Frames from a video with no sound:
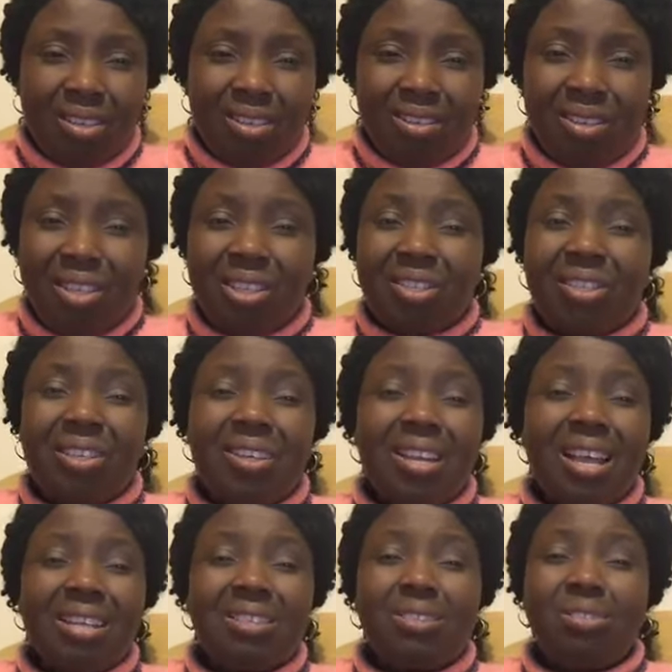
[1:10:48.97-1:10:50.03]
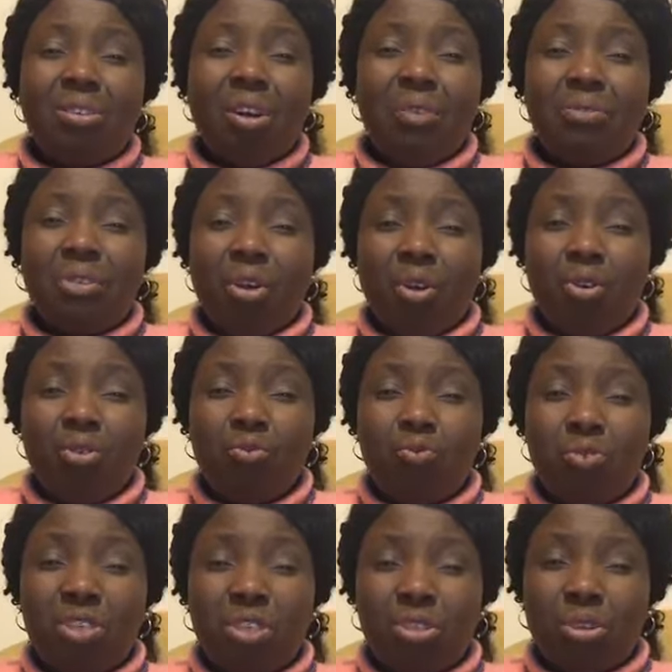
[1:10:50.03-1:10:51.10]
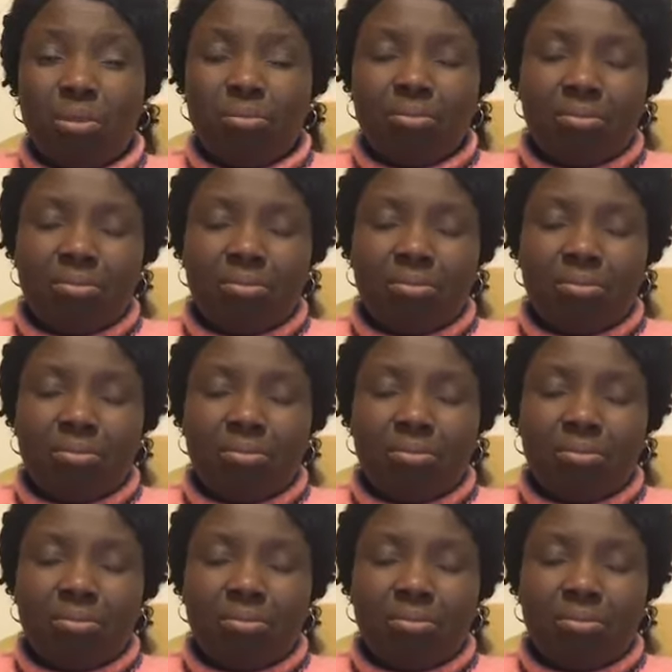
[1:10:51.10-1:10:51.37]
You need to let go of your own wisdom